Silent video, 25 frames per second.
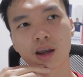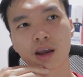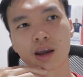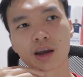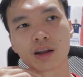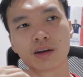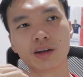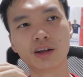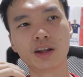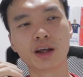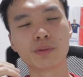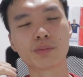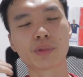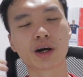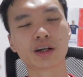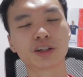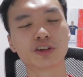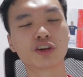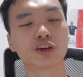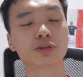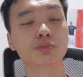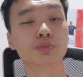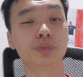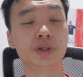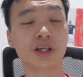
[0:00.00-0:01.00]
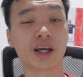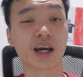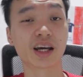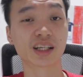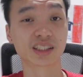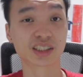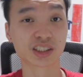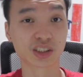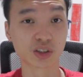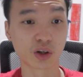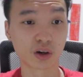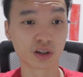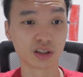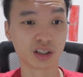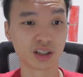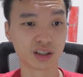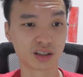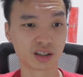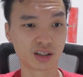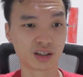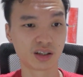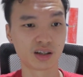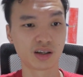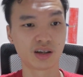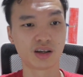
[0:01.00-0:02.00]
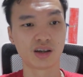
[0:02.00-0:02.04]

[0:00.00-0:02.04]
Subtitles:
not be as solid